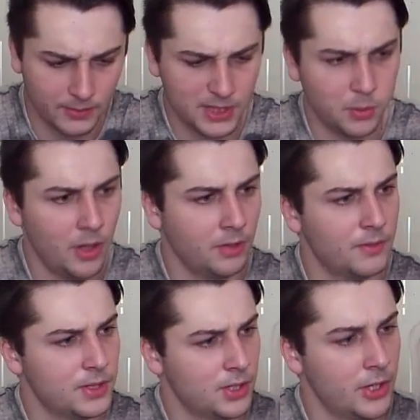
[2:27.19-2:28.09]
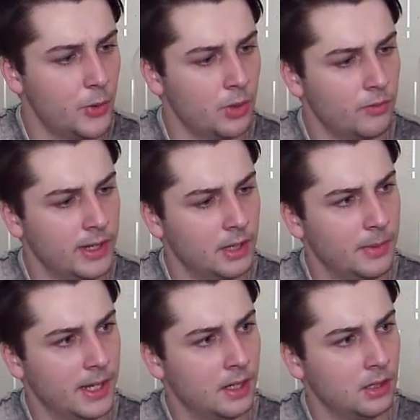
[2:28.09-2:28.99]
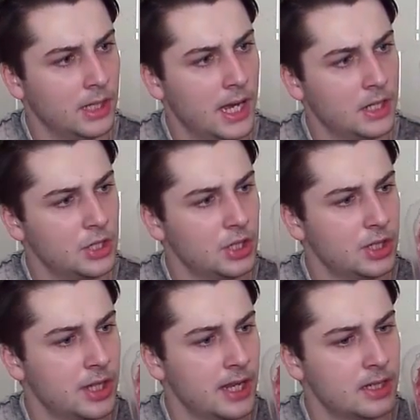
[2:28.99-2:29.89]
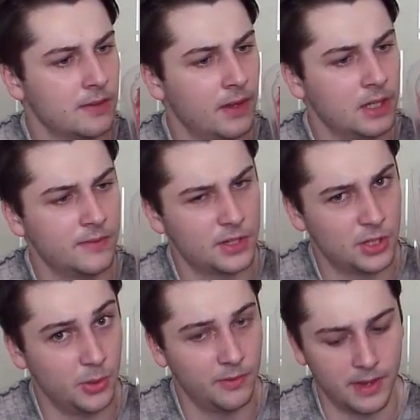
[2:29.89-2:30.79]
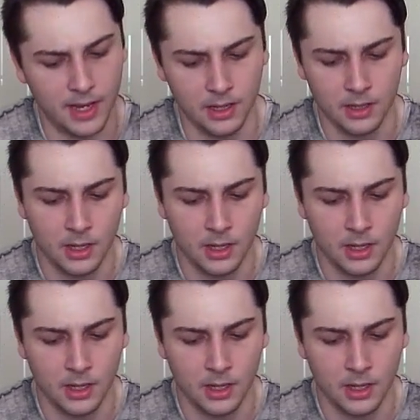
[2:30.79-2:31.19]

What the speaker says: this one there's 2 really big large steaks in there, so there's 2 in there,